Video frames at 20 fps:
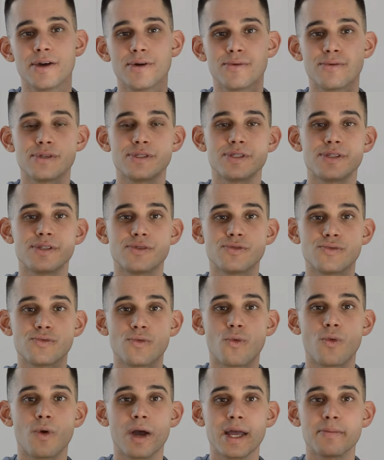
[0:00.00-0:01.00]
which is
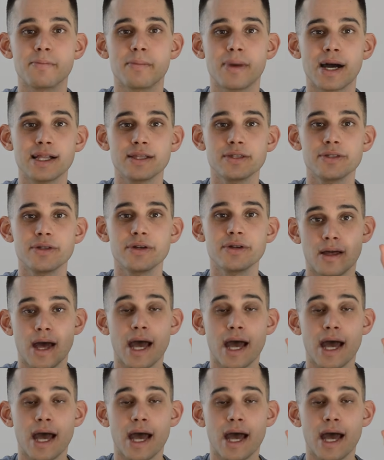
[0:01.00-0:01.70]
way milder.